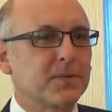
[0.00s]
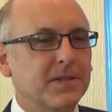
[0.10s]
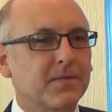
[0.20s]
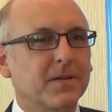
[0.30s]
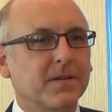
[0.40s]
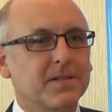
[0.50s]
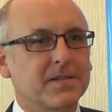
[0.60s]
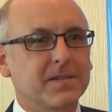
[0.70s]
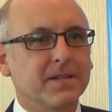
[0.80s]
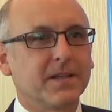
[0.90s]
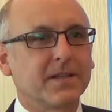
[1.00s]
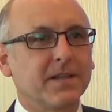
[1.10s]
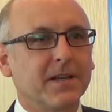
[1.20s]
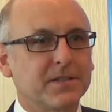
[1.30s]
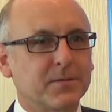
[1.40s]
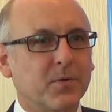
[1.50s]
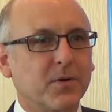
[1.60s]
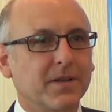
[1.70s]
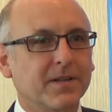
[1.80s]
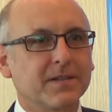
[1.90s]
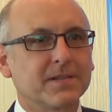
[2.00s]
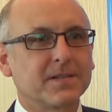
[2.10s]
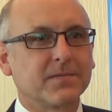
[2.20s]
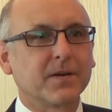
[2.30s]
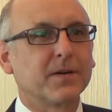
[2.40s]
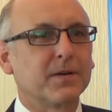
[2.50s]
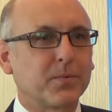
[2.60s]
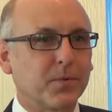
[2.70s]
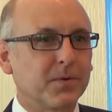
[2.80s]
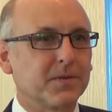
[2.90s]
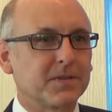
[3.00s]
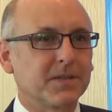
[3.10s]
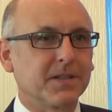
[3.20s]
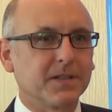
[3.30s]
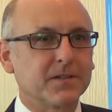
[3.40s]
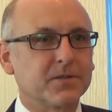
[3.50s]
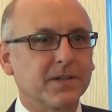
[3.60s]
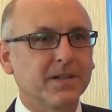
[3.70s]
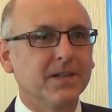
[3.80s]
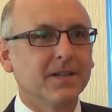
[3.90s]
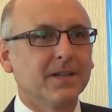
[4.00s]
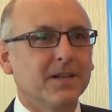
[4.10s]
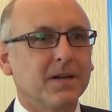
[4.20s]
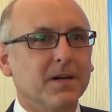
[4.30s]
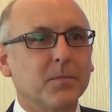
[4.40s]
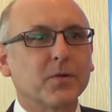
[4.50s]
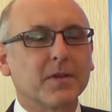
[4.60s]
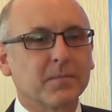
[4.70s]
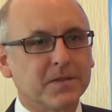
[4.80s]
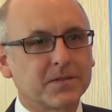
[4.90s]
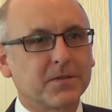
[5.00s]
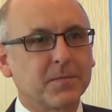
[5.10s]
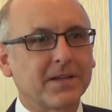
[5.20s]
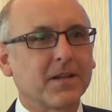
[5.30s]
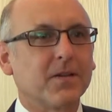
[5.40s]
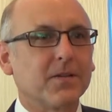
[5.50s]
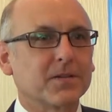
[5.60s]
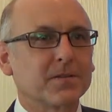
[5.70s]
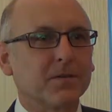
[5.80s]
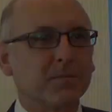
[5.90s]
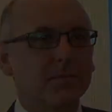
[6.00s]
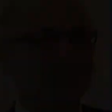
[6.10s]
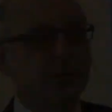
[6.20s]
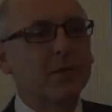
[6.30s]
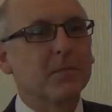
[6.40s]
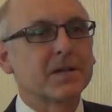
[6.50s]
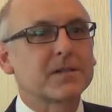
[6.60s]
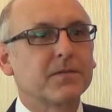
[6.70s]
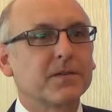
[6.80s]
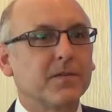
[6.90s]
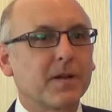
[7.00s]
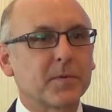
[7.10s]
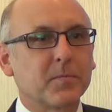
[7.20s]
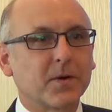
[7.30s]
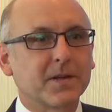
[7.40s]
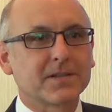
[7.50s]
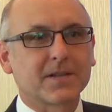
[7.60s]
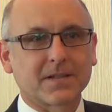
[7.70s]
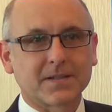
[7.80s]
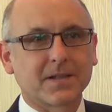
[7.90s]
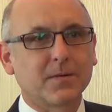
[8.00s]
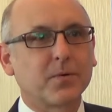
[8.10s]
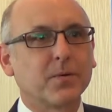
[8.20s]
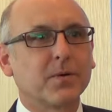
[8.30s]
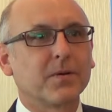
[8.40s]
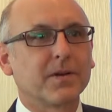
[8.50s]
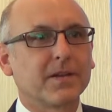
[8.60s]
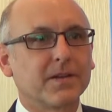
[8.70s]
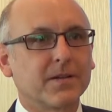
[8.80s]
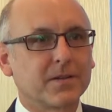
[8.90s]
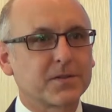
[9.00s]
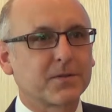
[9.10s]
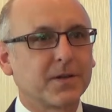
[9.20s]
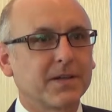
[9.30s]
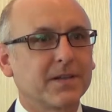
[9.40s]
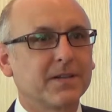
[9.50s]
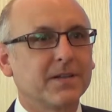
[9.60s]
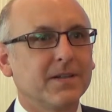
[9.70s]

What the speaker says: We definitely see that the Asia market is very important to the industry, both in the midterm and the long term. With the mix of developed markets like Singapore and Australia,